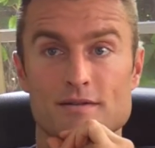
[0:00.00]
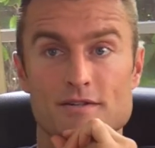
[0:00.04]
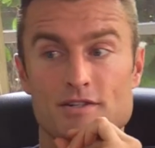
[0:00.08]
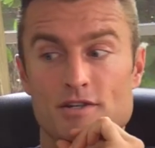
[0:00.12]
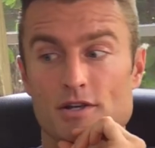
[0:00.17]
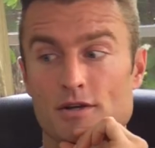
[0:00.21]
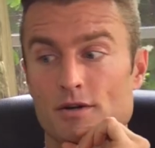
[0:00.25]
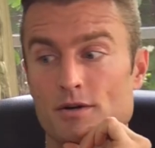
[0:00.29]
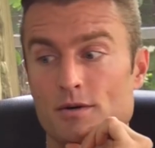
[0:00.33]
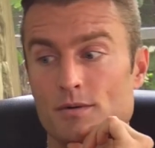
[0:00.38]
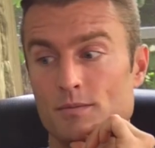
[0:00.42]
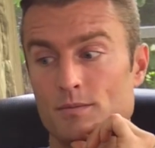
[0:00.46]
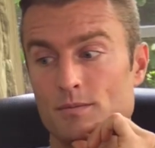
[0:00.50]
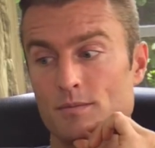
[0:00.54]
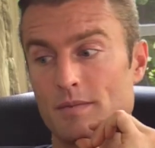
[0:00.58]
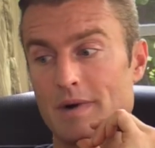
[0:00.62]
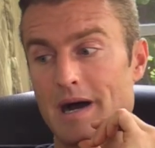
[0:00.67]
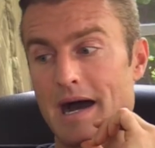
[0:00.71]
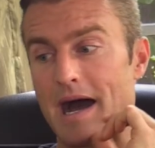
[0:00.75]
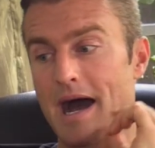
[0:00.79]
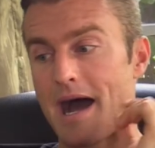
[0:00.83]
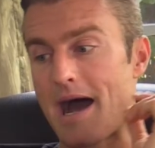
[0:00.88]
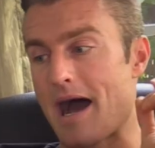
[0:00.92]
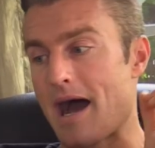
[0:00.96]
So
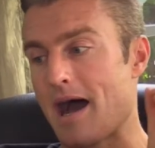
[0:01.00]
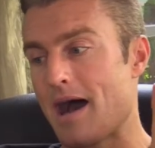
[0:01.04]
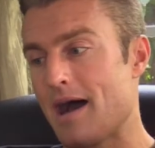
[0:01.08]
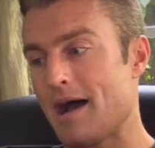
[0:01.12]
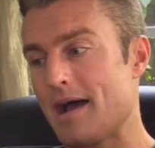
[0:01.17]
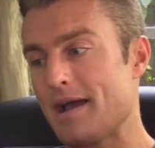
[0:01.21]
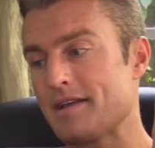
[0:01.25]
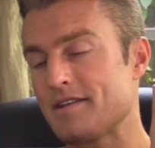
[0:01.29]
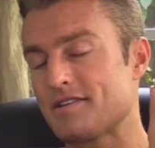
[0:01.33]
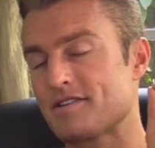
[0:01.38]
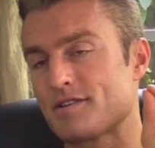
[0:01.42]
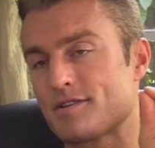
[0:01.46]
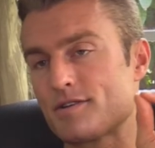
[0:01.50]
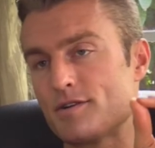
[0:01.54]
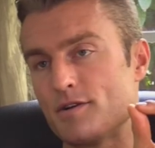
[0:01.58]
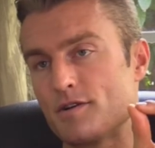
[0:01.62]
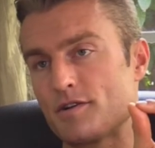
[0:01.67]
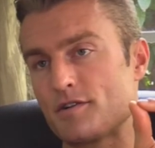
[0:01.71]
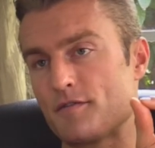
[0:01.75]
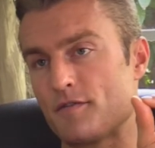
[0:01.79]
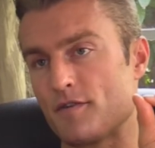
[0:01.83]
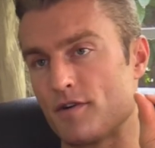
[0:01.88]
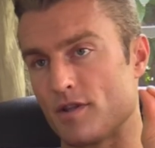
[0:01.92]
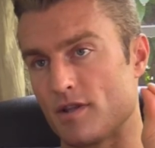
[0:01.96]
I
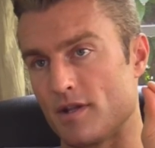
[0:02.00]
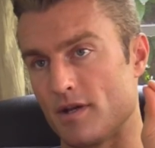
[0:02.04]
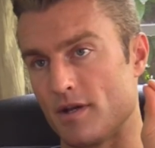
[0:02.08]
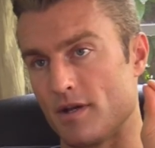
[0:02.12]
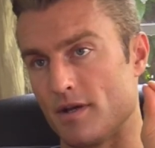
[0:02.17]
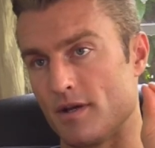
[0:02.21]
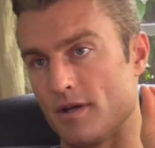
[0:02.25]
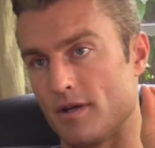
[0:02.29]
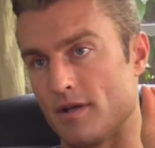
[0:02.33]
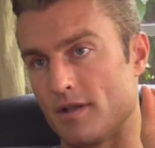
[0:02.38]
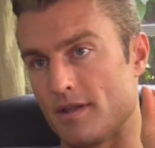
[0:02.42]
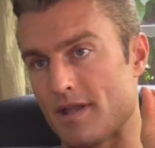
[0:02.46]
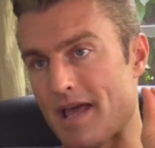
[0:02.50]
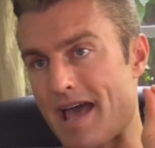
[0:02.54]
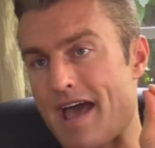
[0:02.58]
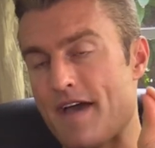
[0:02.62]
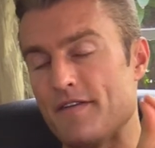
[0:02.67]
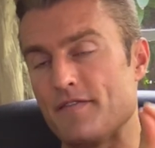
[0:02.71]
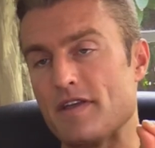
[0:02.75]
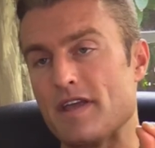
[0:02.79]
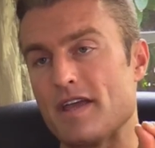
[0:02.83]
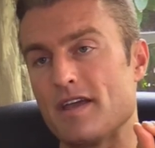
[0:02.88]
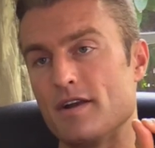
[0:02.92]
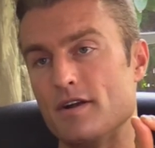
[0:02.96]
search for the, the
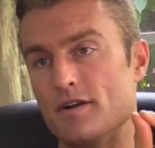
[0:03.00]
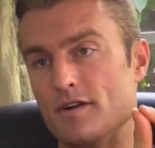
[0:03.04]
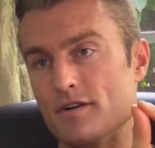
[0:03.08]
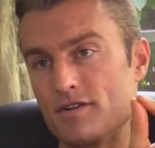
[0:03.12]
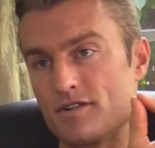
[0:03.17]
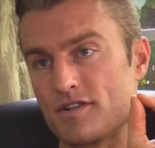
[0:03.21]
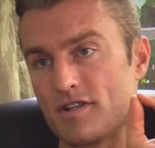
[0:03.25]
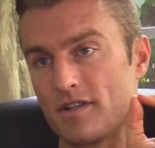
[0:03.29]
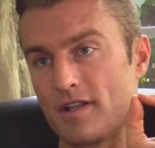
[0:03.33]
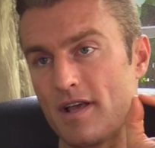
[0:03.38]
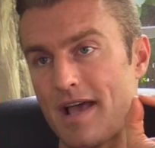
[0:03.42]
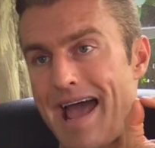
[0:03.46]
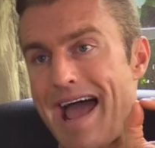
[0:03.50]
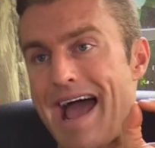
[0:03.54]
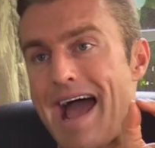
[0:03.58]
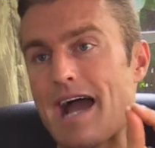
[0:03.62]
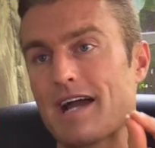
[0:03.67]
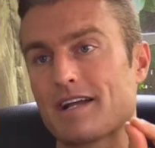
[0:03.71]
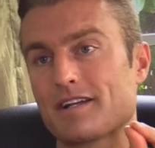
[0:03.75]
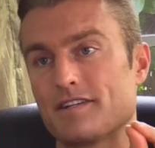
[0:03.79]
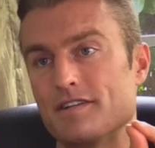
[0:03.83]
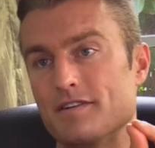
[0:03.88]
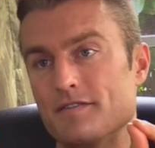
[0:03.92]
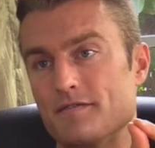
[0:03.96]
heavy hitters, the
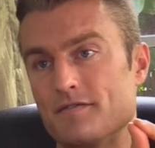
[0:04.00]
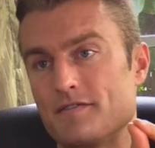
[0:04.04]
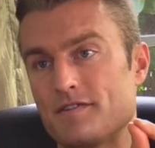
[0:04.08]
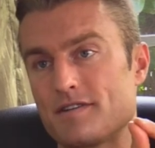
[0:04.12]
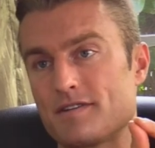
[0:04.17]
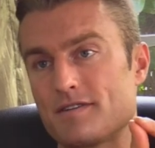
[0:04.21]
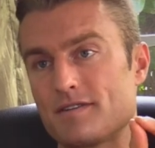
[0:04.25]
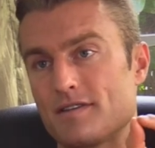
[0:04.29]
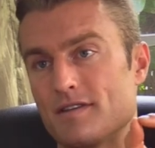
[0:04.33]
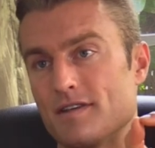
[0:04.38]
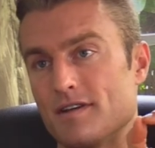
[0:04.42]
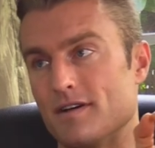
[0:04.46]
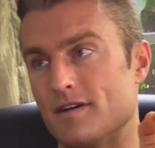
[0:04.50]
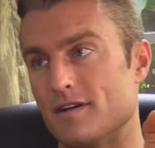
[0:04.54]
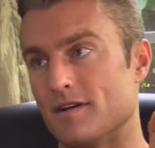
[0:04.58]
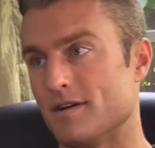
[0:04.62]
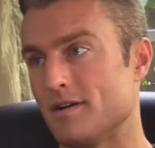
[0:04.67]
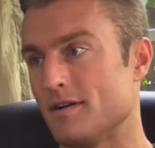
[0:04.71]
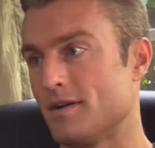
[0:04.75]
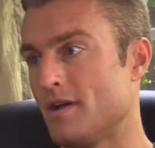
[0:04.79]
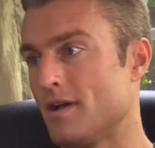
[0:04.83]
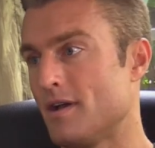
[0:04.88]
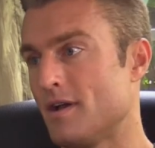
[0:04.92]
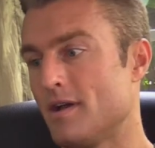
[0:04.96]
actives,
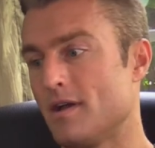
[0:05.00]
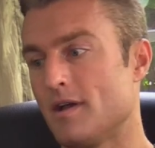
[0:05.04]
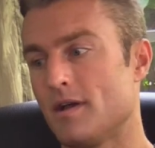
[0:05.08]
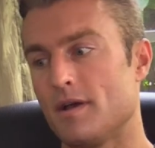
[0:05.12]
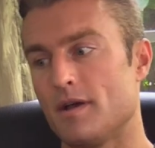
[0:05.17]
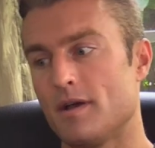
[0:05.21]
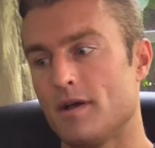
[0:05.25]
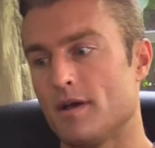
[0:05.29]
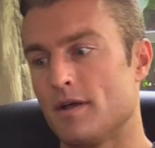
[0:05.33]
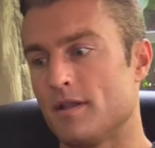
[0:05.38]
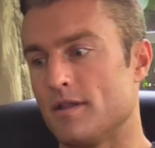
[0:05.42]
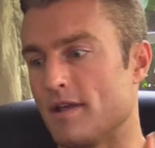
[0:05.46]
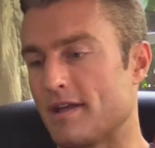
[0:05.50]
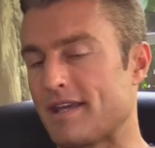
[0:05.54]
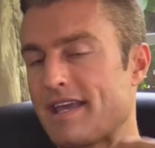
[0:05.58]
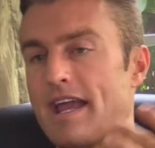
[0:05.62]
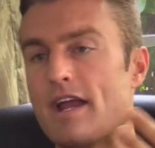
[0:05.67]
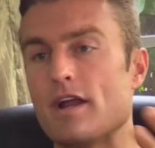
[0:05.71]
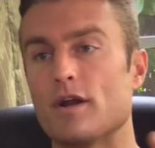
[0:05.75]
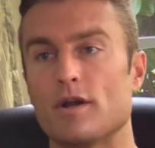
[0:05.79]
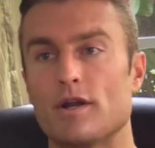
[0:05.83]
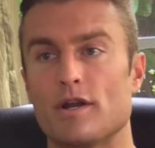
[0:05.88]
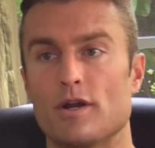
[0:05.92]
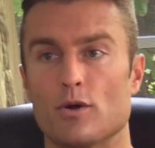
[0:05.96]
the the
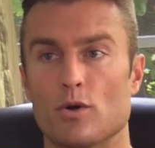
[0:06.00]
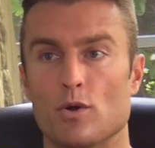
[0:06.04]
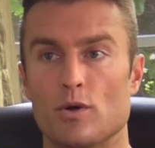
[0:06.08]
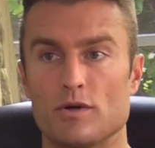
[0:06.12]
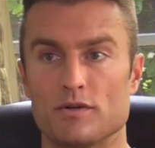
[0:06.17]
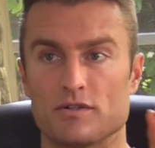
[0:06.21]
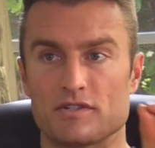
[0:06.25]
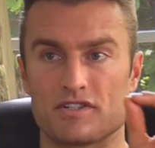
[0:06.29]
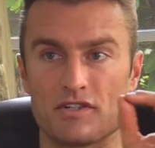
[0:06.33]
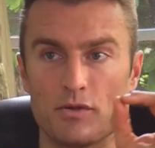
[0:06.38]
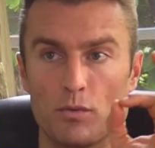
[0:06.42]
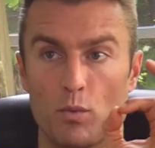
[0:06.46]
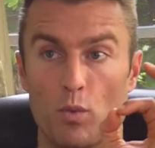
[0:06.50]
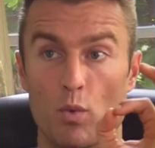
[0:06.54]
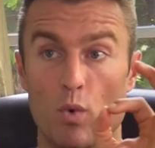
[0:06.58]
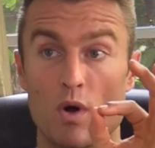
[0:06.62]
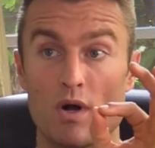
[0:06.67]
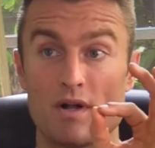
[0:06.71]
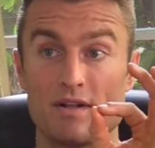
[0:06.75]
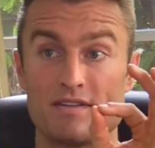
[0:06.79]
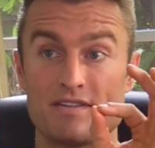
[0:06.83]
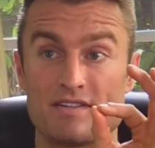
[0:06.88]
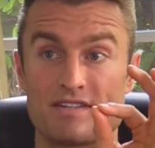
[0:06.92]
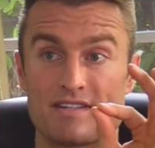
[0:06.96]
carrier oils, the
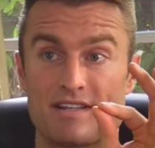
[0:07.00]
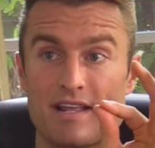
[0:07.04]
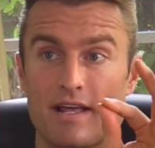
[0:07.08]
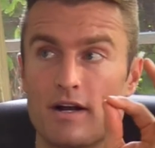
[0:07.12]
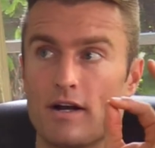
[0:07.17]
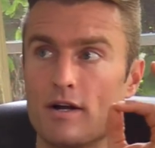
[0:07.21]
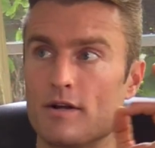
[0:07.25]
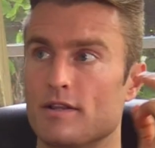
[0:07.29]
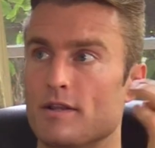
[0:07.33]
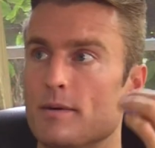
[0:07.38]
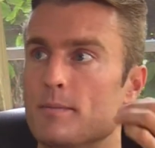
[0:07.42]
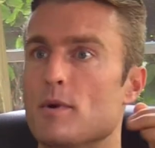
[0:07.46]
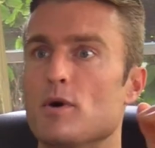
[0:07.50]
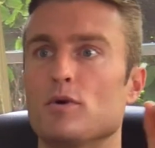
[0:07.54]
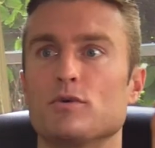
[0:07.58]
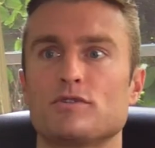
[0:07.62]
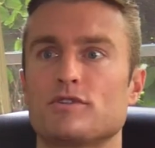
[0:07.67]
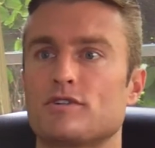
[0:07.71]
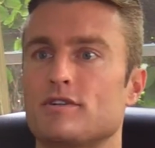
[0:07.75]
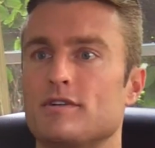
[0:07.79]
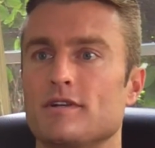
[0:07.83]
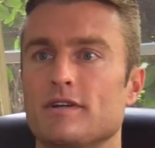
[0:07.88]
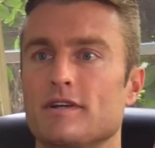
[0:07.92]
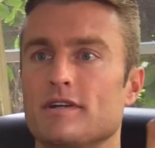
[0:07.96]
ones that are the
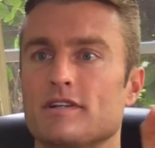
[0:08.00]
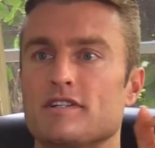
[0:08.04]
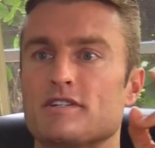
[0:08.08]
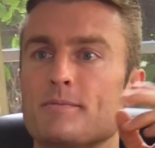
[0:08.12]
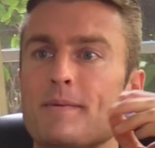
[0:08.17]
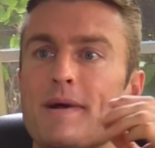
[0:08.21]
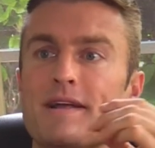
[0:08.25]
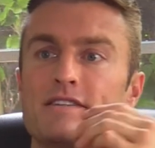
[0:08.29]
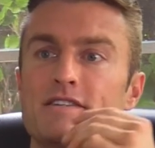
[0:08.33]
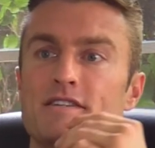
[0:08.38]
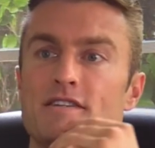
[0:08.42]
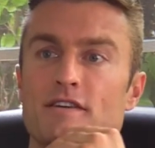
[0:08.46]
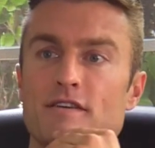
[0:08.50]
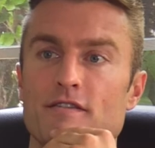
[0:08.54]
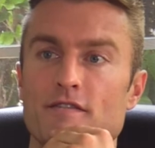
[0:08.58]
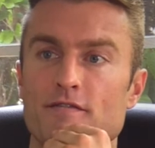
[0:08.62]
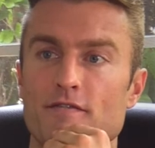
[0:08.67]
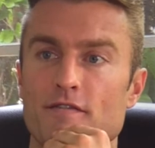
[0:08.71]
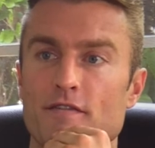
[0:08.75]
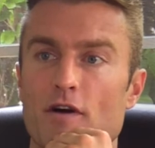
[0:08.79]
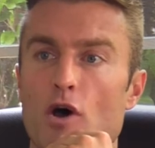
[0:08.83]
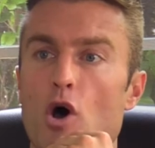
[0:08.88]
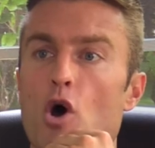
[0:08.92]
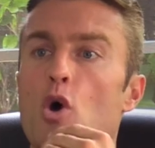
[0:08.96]
most
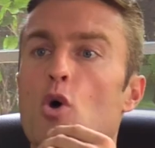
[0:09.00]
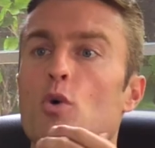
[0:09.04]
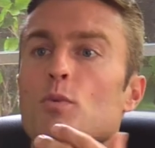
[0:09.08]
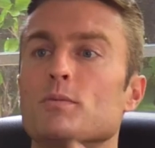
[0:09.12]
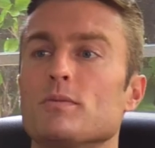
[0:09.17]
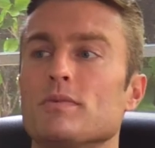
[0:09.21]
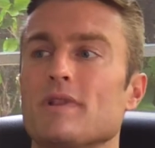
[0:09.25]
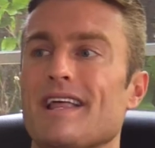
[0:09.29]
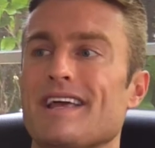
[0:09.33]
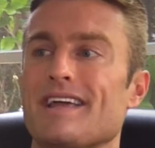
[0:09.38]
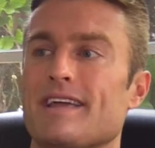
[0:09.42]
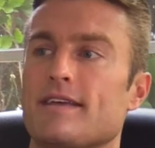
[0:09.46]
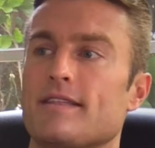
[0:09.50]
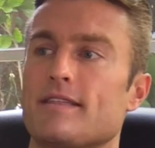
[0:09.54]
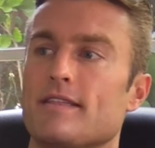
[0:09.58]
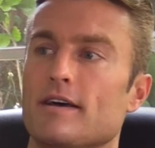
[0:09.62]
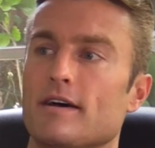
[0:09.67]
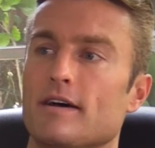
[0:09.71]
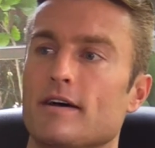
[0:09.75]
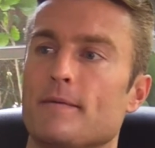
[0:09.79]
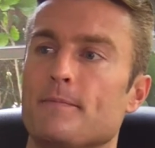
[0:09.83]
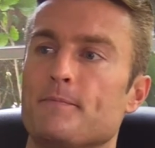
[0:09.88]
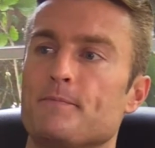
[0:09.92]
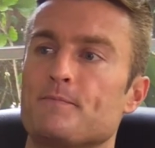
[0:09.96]
expensive, home like
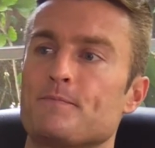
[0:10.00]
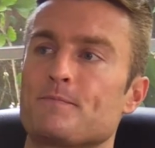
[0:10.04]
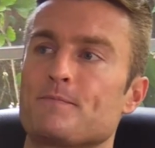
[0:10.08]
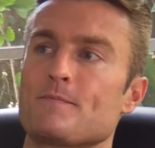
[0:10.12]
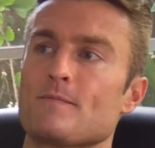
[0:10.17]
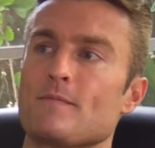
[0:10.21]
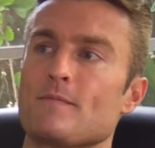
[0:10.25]
the